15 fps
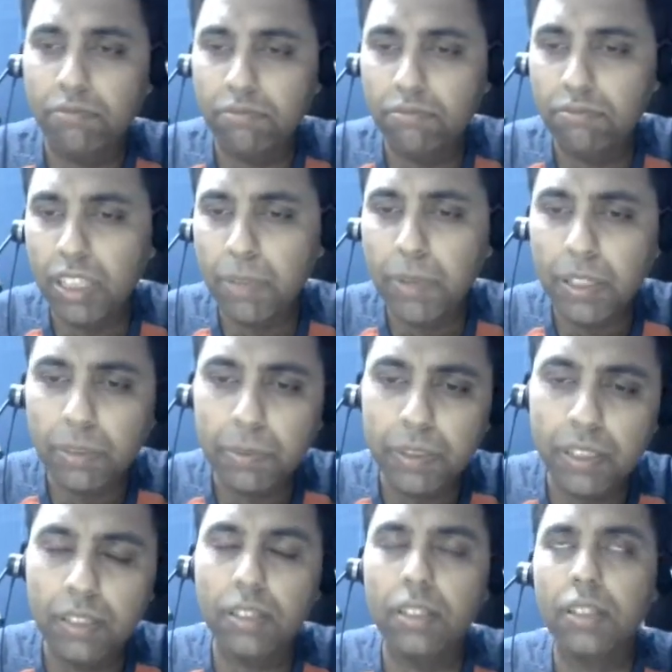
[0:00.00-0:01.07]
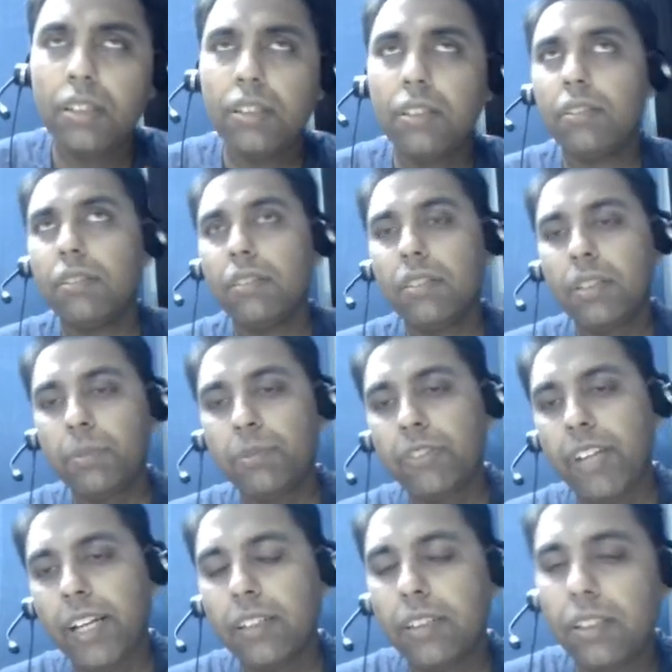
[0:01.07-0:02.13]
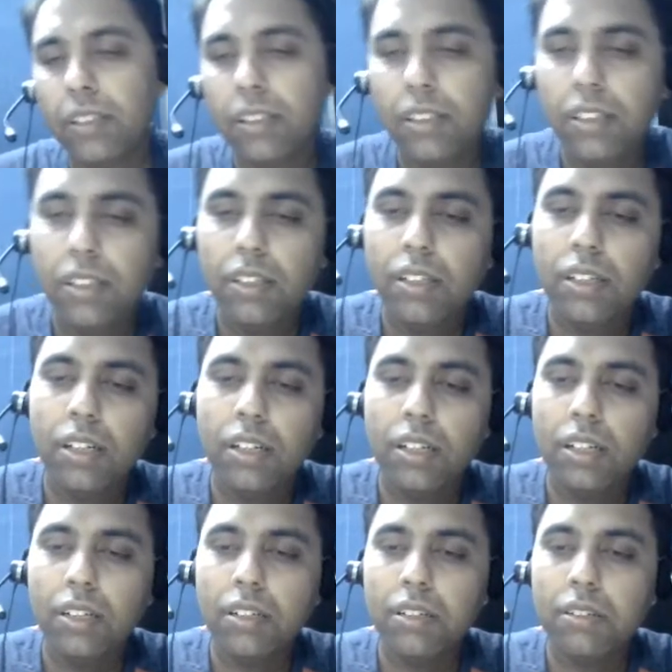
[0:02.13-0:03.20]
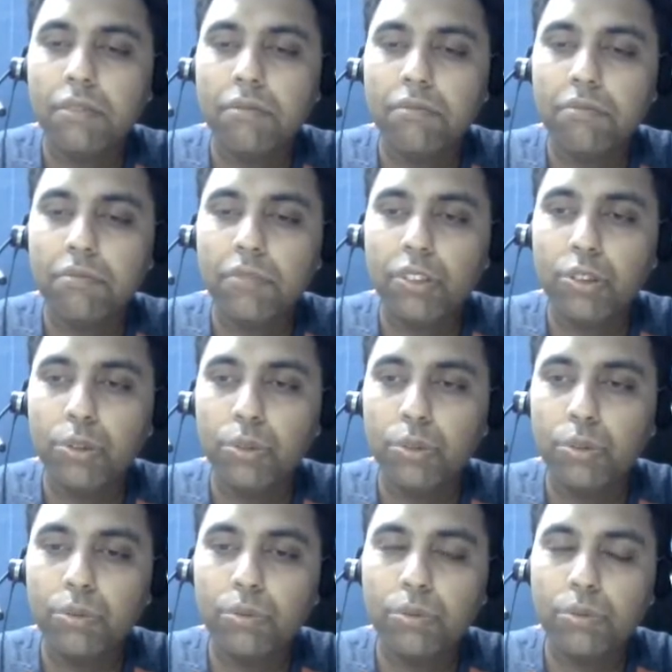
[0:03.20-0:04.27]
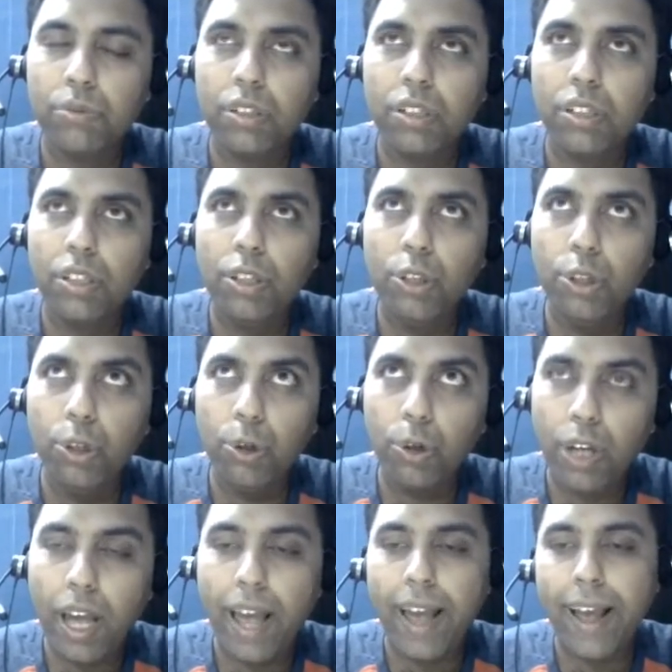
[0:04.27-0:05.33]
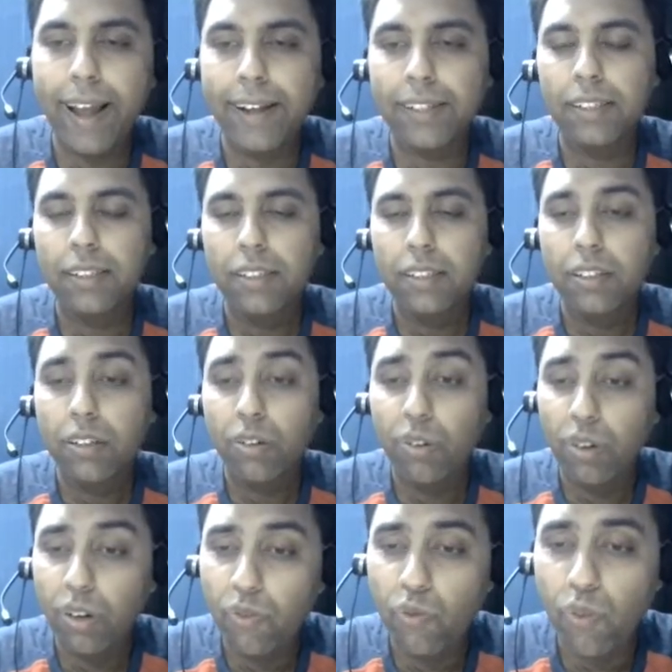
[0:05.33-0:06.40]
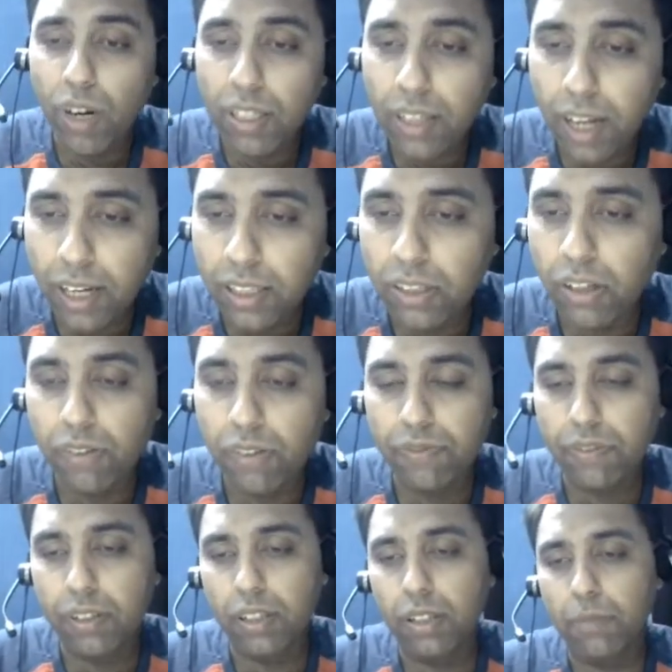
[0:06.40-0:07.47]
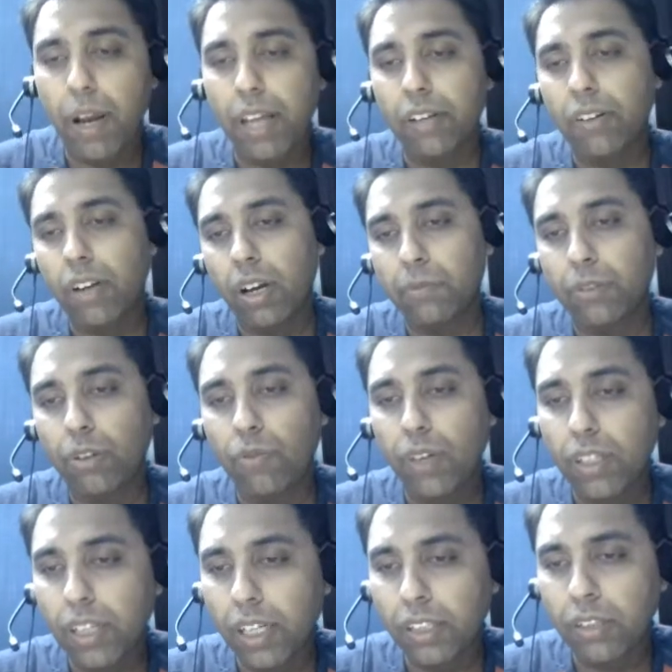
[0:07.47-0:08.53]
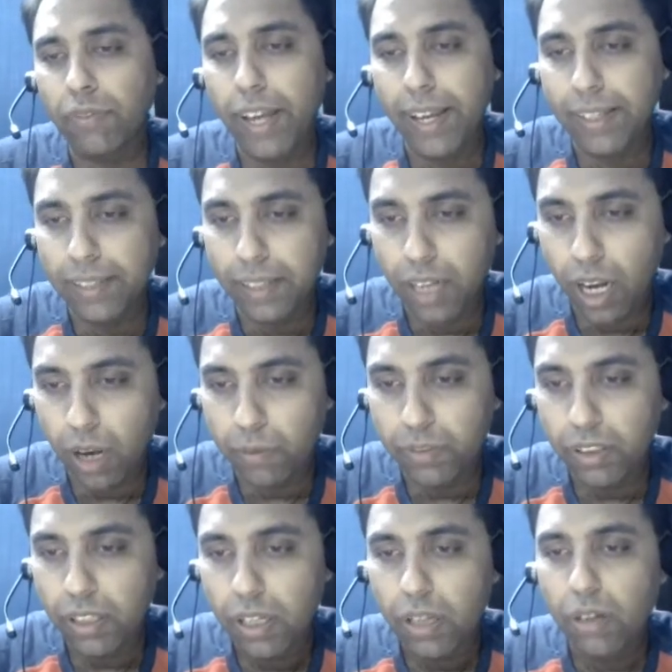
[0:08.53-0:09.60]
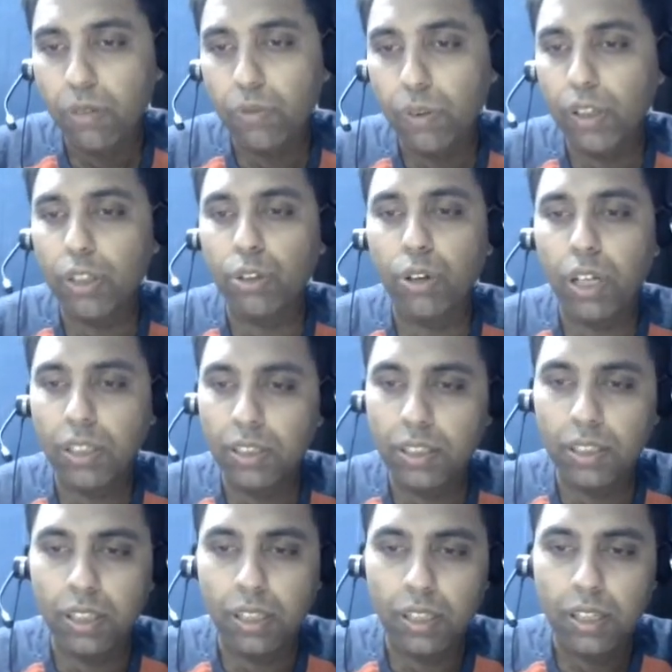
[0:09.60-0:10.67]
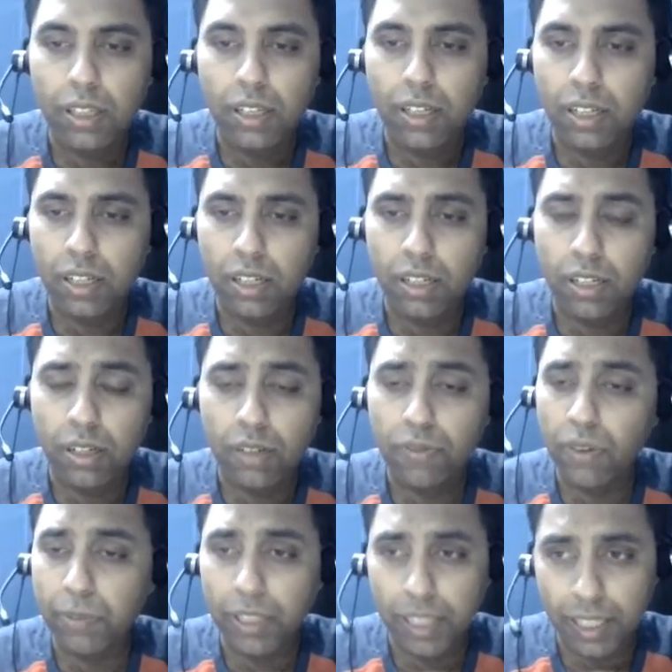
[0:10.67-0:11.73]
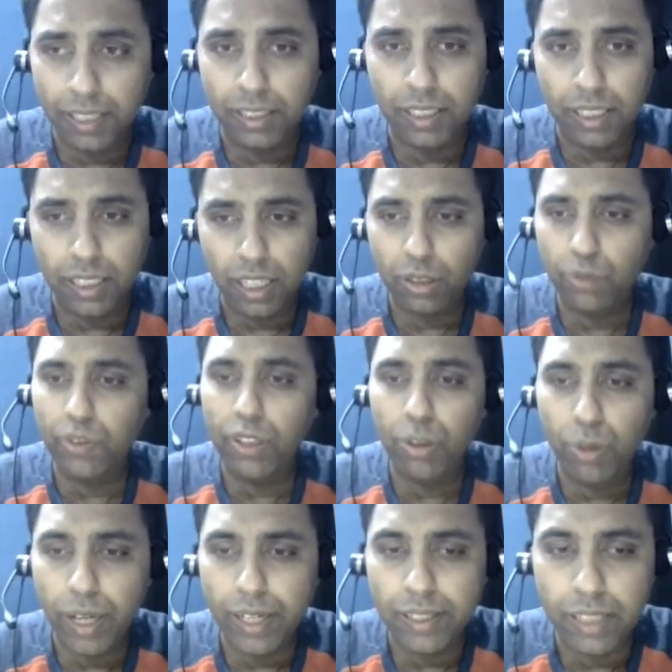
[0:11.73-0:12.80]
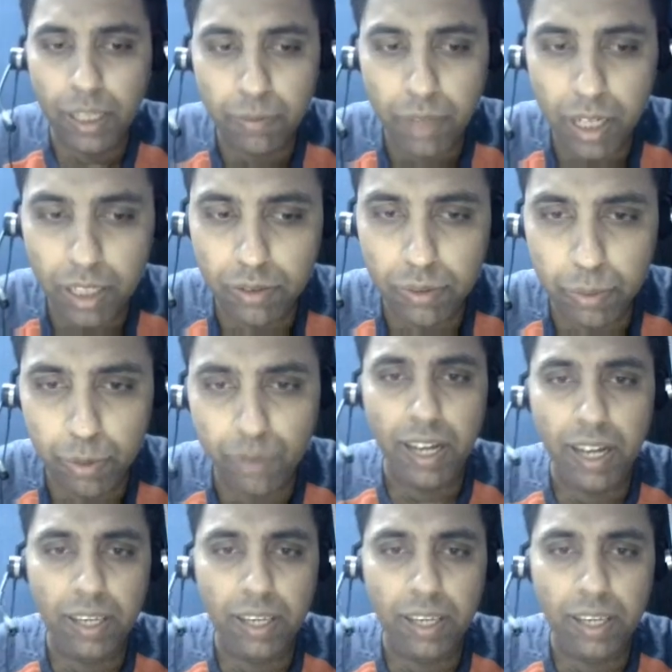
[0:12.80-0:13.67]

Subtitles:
there must be some strategy to look at what kind of bigrams or what kind of ngrams we want to consider from the text data. So we'll look at them as we move ahead.